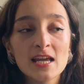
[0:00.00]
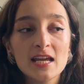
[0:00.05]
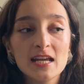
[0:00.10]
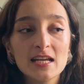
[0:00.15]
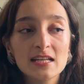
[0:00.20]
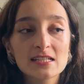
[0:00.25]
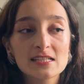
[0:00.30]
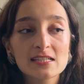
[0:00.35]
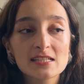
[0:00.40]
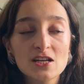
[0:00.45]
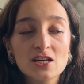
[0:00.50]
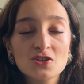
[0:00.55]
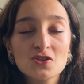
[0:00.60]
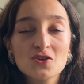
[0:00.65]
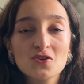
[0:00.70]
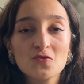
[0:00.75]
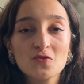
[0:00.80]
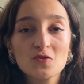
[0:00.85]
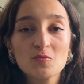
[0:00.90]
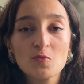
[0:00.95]
it's such a
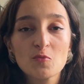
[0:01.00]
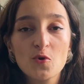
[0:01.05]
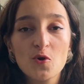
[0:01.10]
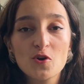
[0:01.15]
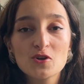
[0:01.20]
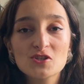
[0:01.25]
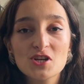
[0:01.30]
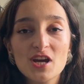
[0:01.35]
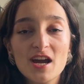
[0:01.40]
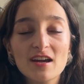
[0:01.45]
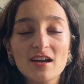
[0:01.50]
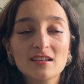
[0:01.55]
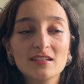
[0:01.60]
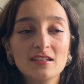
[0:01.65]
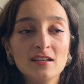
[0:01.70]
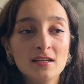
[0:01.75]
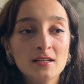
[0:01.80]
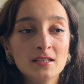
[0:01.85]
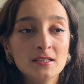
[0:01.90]
good project.